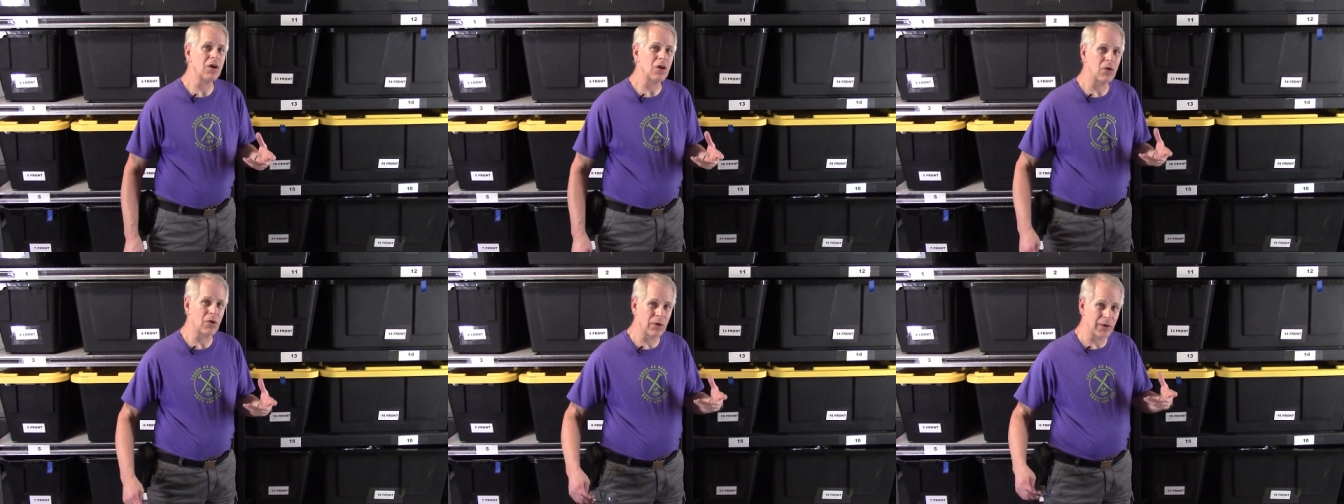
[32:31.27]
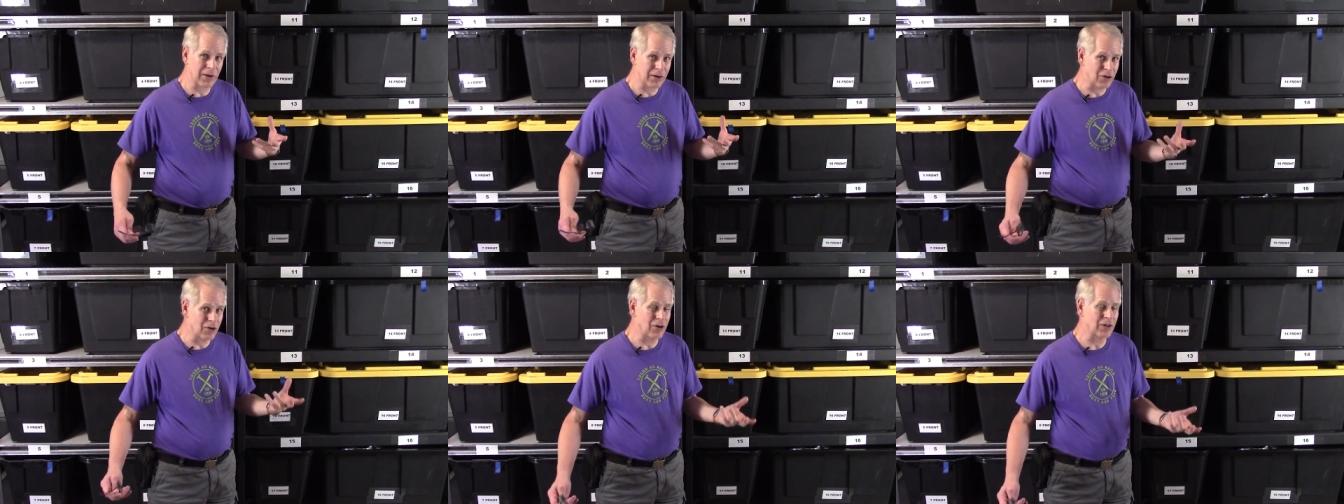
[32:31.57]

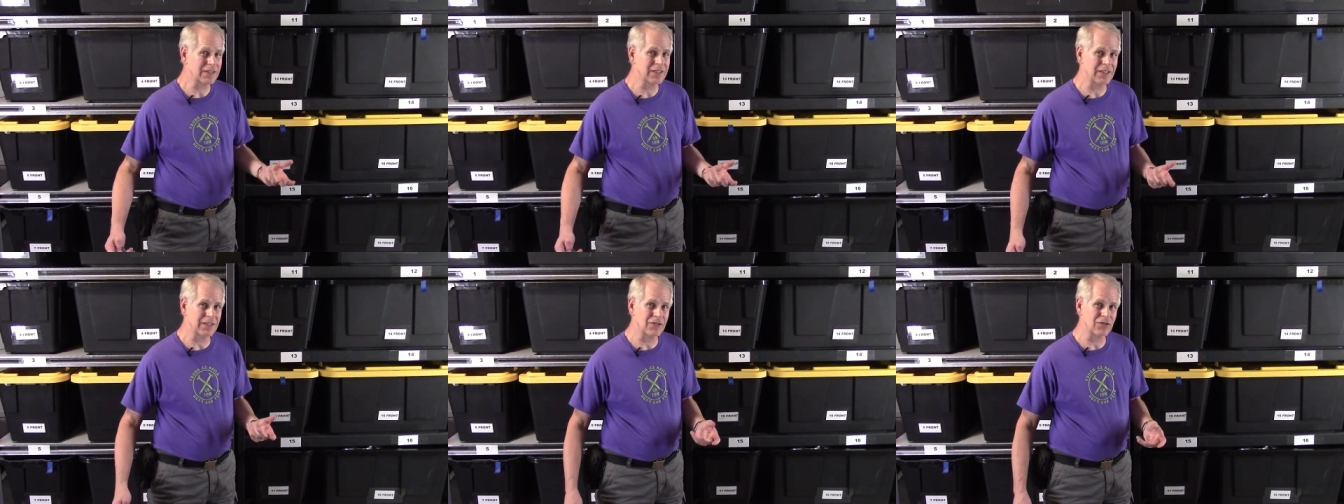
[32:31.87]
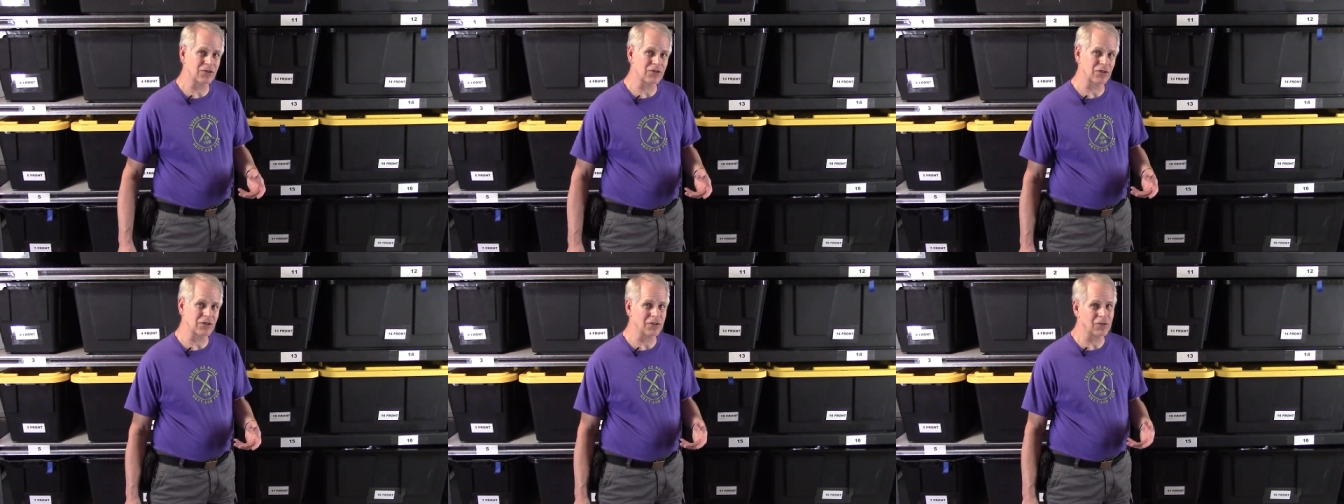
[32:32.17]
or cooked in a
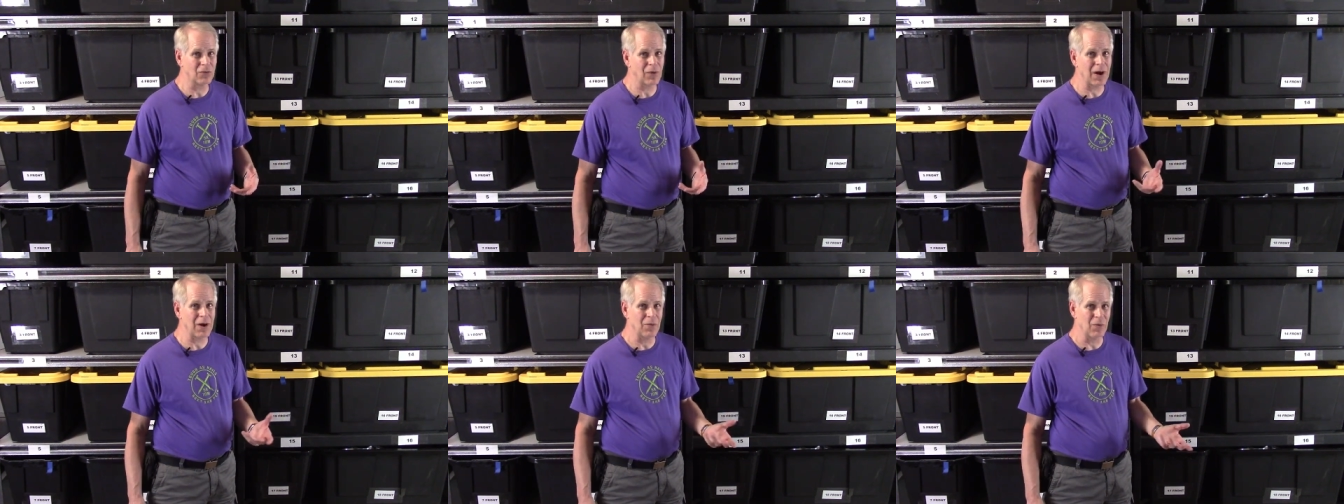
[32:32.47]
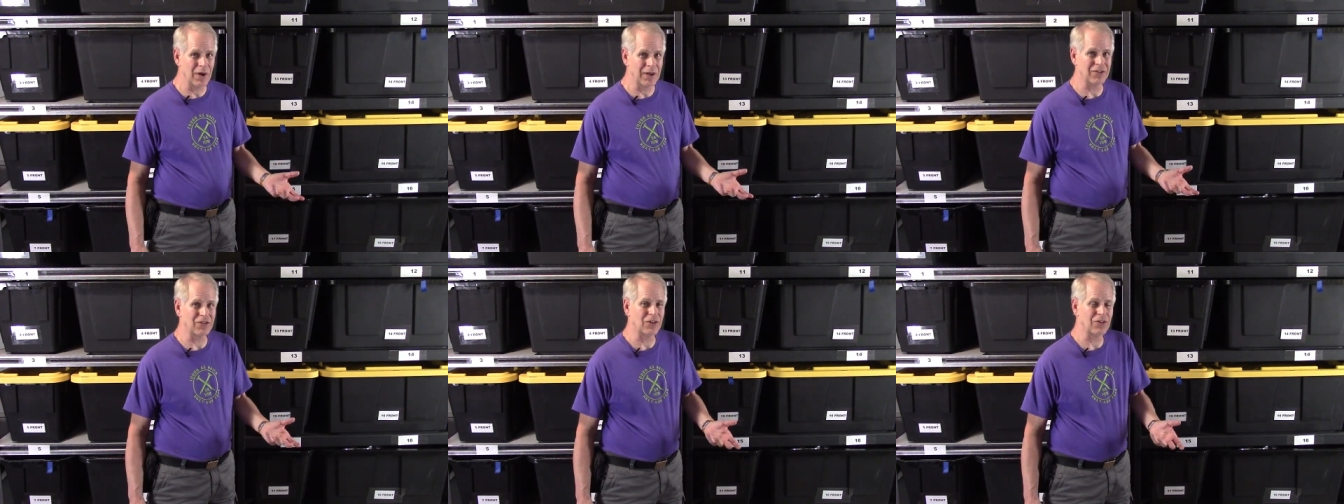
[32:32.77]
certain way
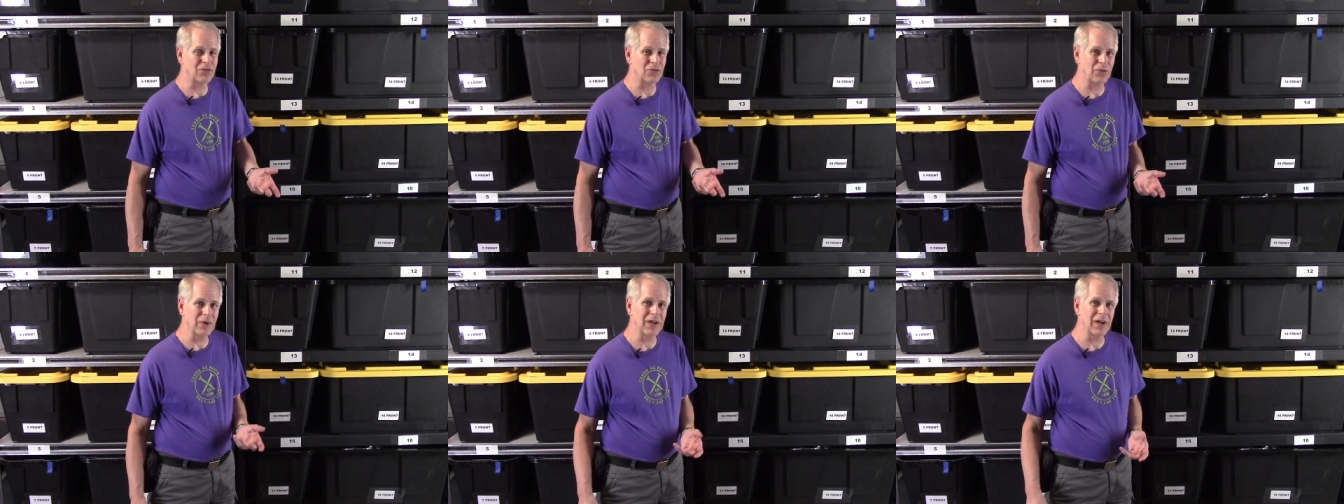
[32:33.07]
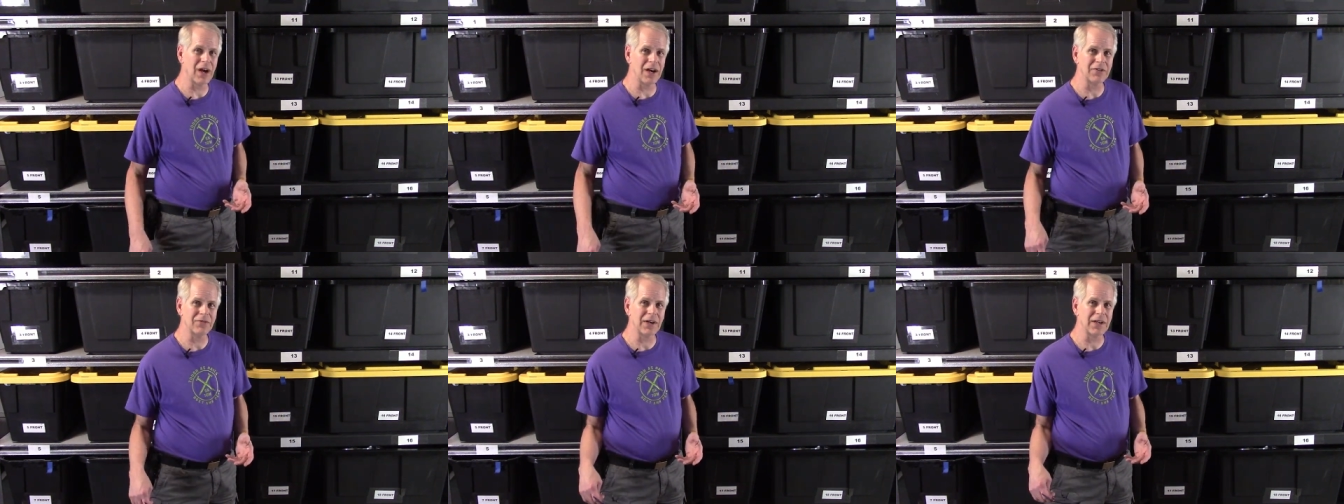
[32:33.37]
once it's
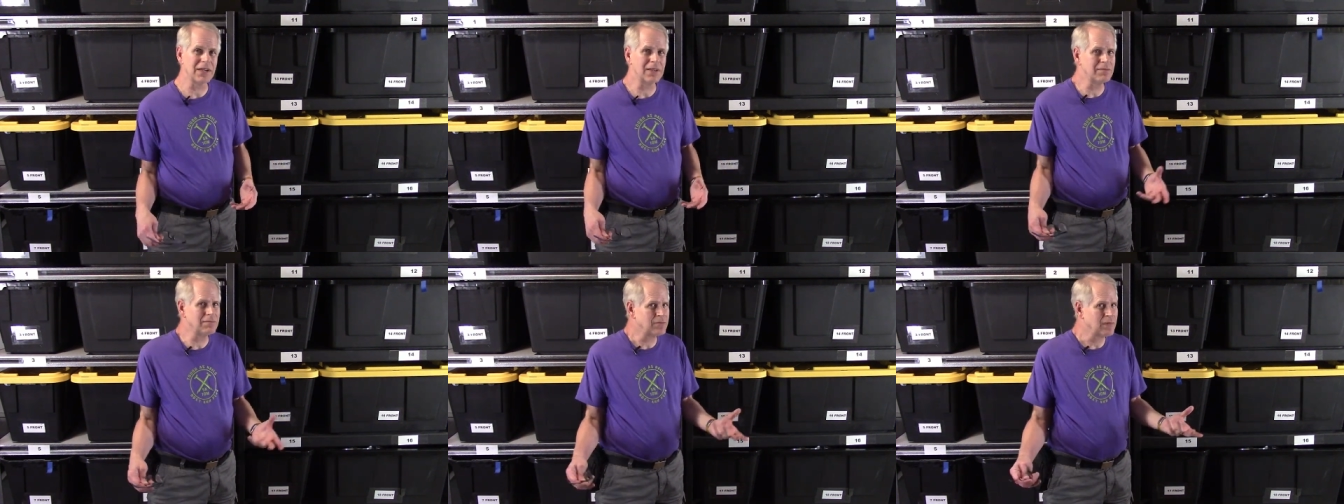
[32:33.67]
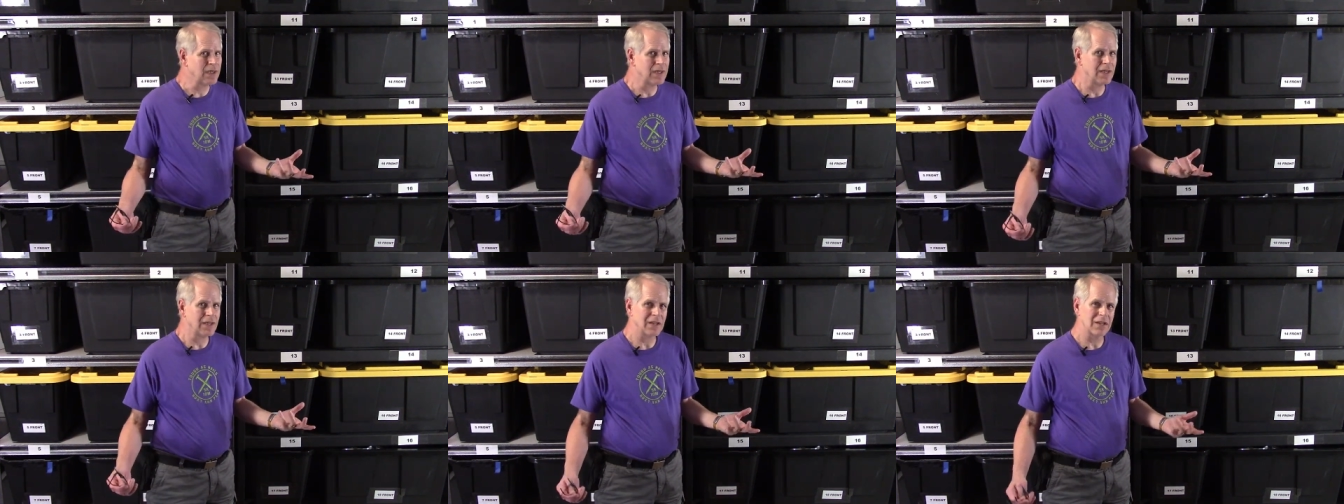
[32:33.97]
rehydrated
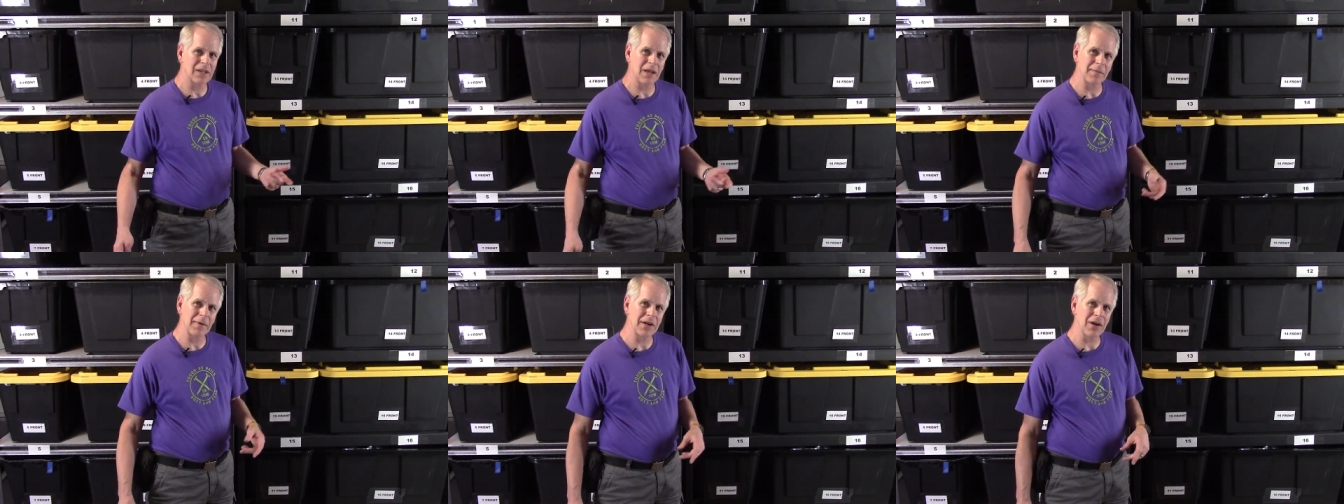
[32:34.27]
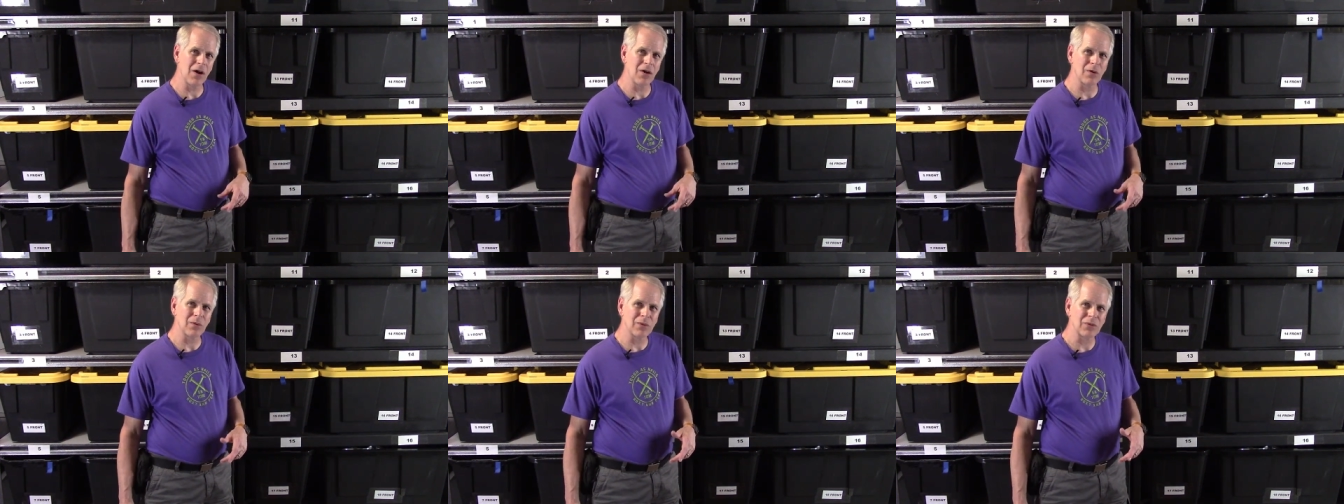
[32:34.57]
let me
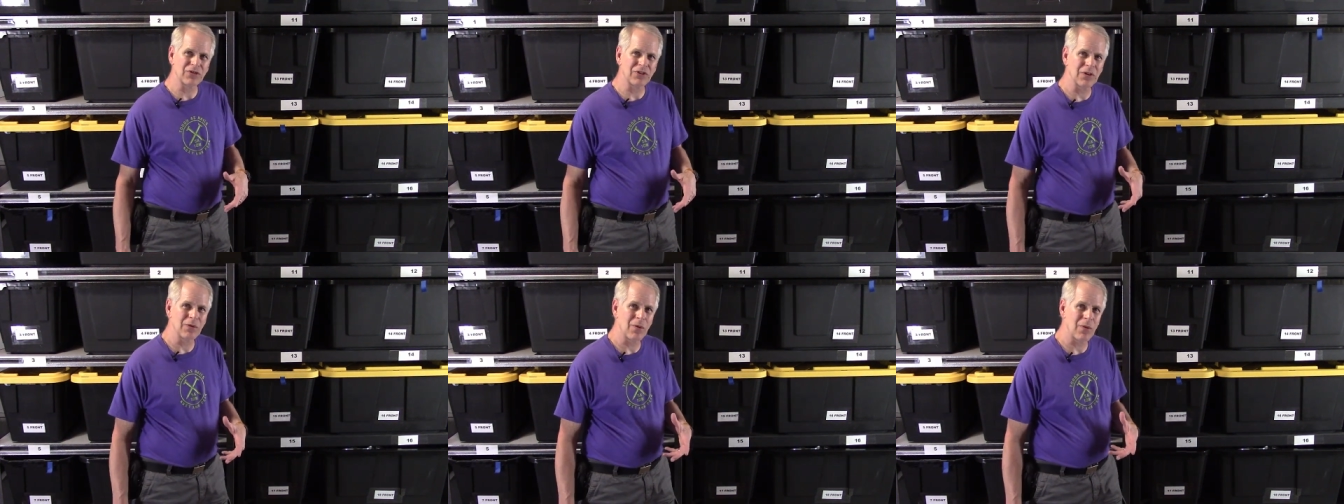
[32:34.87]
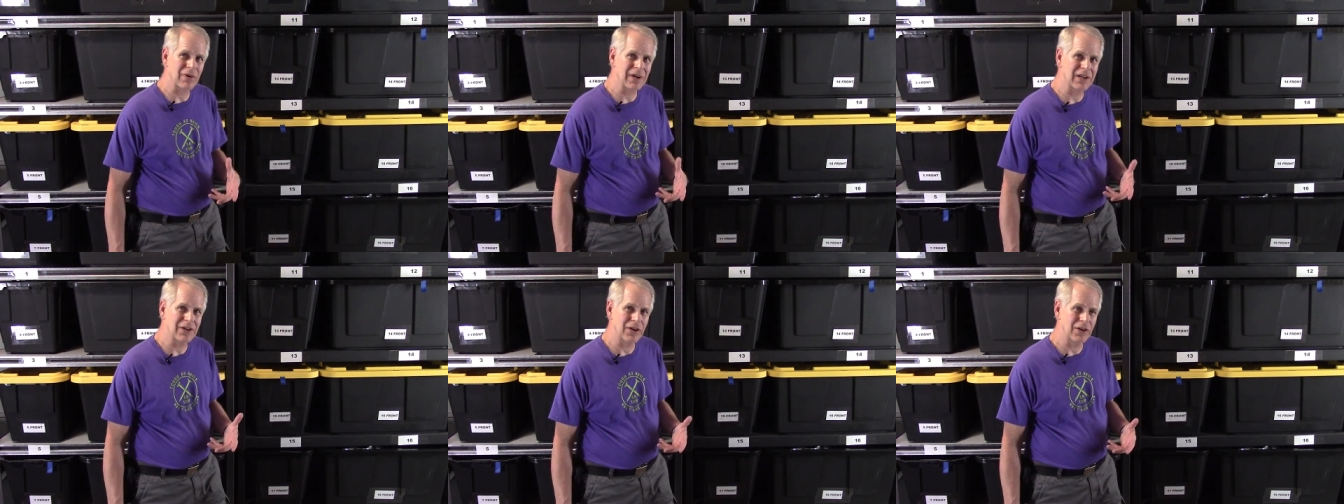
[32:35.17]
know. We'll see what
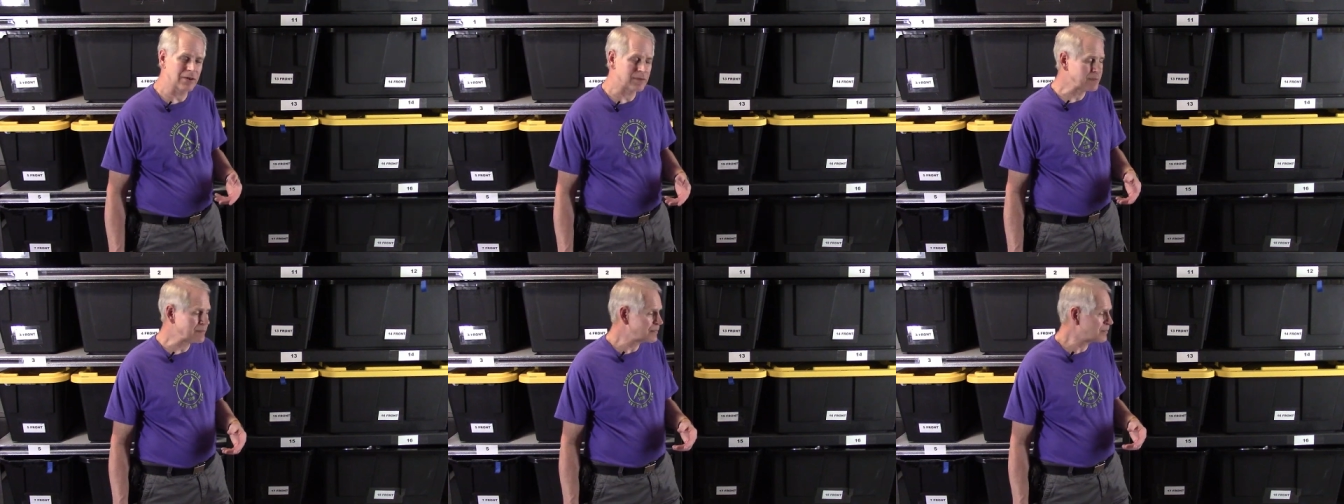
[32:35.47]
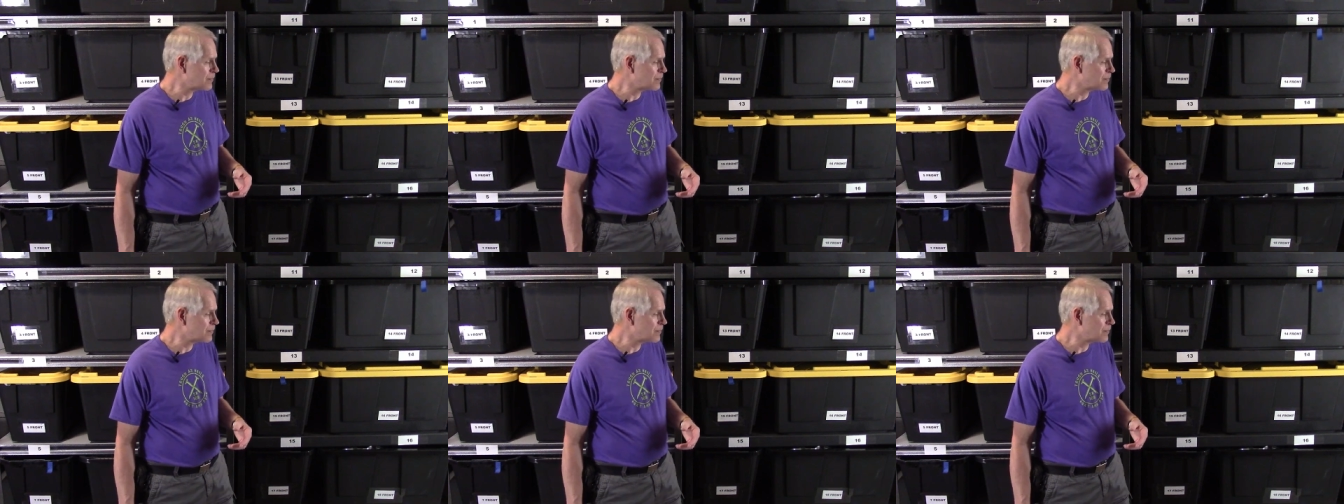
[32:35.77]
we can do.